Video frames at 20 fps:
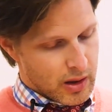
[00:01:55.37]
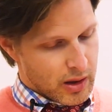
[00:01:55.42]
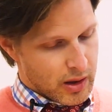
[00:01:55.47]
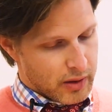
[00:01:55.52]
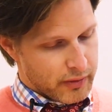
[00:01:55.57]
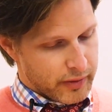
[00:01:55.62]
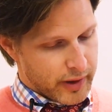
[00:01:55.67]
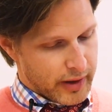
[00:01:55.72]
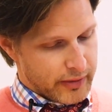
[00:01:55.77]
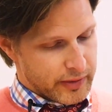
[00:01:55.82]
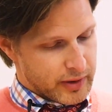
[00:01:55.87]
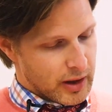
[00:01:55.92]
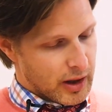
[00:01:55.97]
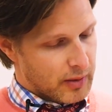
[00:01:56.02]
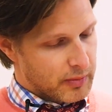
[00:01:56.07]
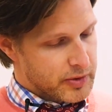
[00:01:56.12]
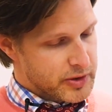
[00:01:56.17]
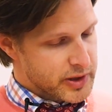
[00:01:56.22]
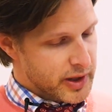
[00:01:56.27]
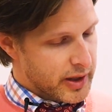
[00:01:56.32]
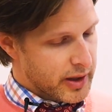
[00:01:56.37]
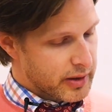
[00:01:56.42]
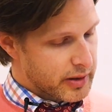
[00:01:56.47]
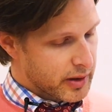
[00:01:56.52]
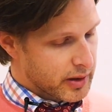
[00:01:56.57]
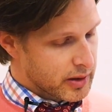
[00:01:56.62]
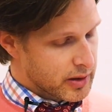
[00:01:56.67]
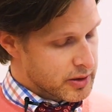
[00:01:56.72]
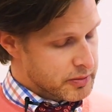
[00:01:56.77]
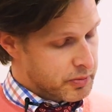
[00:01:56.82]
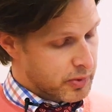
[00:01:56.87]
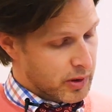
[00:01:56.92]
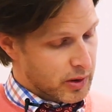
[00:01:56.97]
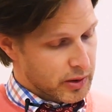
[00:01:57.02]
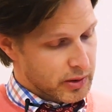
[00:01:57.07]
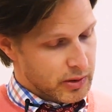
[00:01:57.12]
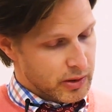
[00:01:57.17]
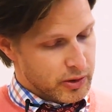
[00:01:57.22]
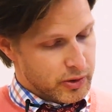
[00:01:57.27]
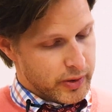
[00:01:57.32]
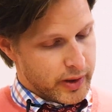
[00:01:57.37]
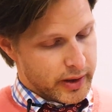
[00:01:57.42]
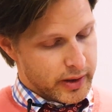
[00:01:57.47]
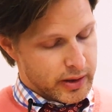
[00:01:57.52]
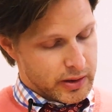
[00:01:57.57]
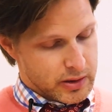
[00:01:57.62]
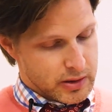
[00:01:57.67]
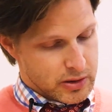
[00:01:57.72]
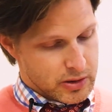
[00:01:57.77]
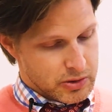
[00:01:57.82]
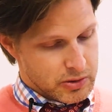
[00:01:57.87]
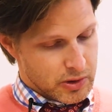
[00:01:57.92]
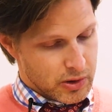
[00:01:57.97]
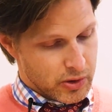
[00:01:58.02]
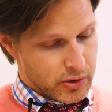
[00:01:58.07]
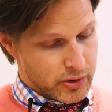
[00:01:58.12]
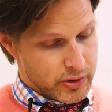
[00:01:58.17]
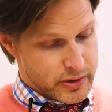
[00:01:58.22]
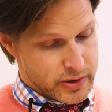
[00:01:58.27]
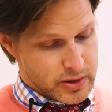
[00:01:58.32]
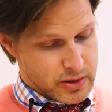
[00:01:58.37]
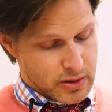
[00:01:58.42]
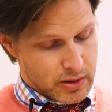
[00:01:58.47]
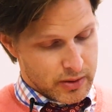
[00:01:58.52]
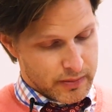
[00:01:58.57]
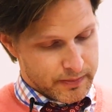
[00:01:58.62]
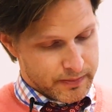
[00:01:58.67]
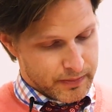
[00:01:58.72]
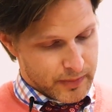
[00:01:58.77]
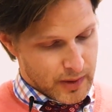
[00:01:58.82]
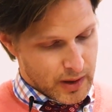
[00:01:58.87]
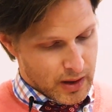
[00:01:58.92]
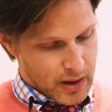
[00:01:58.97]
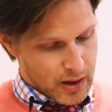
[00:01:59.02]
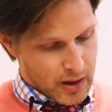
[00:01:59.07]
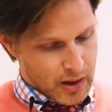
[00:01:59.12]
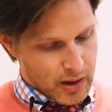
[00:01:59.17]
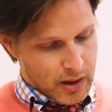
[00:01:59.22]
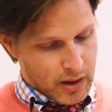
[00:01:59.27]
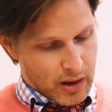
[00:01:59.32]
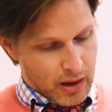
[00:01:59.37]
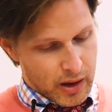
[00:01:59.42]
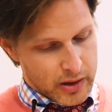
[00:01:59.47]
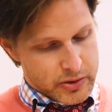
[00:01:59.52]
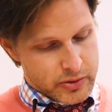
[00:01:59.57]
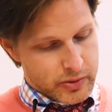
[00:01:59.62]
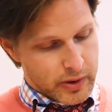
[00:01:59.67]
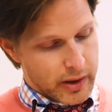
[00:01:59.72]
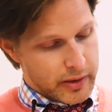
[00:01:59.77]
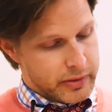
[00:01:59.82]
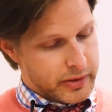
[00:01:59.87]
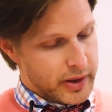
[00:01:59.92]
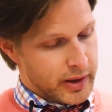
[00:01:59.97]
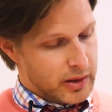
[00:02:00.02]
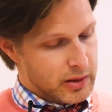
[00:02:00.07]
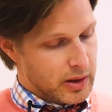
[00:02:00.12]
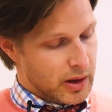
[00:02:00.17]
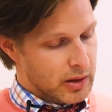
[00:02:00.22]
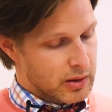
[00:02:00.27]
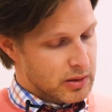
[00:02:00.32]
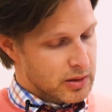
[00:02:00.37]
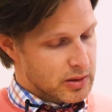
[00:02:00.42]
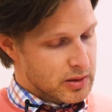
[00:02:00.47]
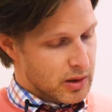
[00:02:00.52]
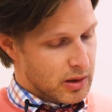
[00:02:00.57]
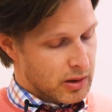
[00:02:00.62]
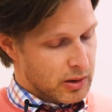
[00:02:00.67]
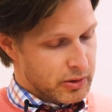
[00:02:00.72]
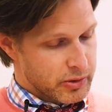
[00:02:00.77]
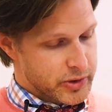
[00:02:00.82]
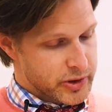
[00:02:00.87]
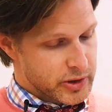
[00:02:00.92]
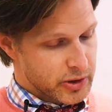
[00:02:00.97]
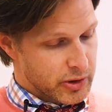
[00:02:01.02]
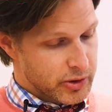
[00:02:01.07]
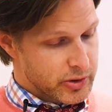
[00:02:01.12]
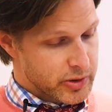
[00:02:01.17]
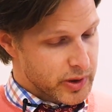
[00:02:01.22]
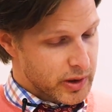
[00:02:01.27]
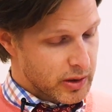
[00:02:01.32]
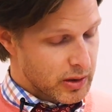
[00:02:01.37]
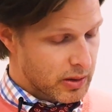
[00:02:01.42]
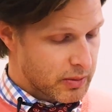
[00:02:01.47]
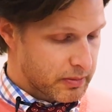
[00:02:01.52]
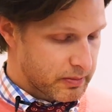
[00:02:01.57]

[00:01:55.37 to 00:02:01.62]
If I have accomplished anything in this book, the credit is hers. I do not think that her children,